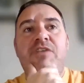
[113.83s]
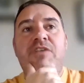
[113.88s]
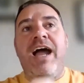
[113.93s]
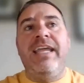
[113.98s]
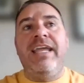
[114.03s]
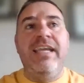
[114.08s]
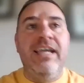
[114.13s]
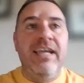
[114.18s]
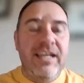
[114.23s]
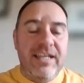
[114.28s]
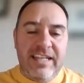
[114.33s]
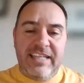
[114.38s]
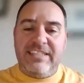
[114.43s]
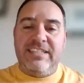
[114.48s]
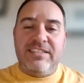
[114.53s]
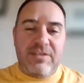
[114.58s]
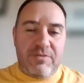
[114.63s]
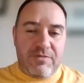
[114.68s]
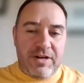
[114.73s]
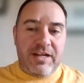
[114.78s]
Right. This
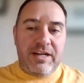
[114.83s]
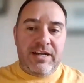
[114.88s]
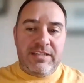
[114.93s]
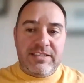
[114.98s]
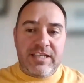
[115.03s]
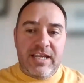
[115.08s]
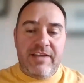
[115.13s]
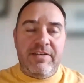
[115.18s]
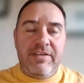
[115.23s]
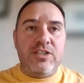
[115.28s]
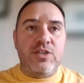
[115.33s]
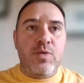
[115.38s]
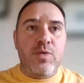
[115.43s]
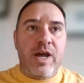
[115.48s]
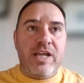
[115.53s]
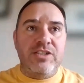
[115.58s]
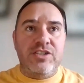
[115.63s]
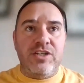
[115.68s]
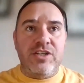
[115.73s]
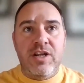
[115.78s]
is a really serious
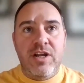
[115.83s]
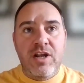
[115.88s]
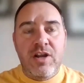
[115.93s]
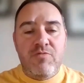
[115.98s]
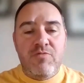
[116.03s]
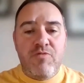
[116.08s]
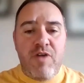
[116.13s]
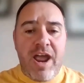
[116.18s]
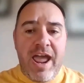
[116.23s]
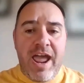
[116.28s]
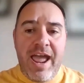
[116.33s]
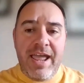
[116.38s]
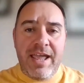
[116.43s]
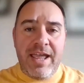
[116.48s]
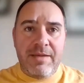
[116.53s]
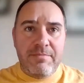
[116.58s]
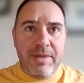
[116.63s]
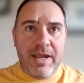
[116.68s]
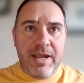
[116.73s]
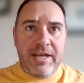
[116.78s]
question.
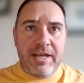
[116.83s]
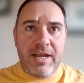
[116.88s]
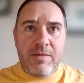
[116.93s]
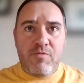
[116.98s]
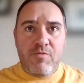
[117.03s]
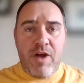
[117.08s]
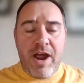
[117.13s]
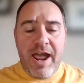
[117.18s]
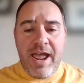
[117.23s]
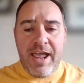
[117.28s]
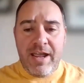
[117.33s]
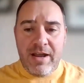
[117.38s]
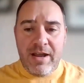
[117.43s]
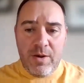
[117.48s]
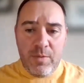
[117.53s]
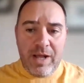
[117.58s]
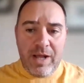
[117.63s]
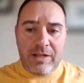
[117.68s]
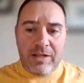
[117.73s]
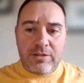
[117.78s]
Rare, medium rare, or
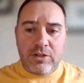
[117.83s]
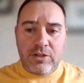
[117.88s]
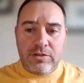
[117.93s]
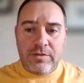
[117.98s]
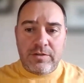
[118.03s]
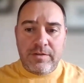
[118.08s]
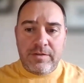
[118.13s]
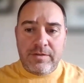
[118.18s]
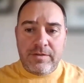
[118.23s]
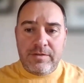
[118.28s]
well done?